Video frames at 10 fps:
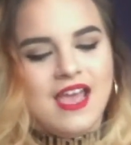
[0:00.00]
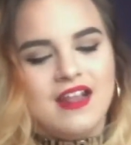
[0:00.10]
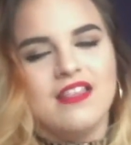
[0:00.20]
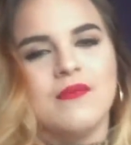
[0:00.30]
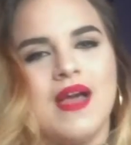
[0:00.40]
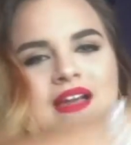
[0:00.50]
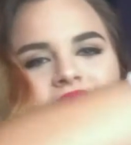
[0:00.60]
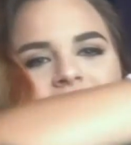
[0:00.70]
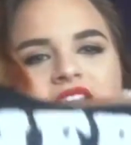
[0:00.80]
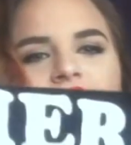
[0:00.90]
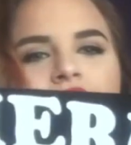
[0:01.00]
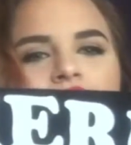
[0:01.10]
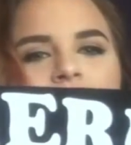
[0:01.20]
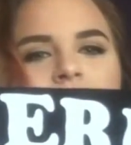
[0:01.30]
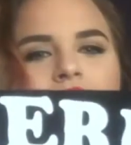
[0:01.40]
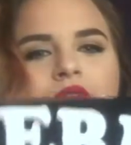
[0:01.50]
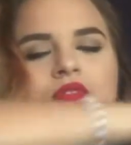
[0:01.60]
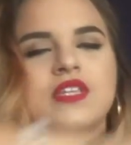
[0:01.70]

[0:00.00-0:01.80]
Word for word: And on the back it says here for the booze.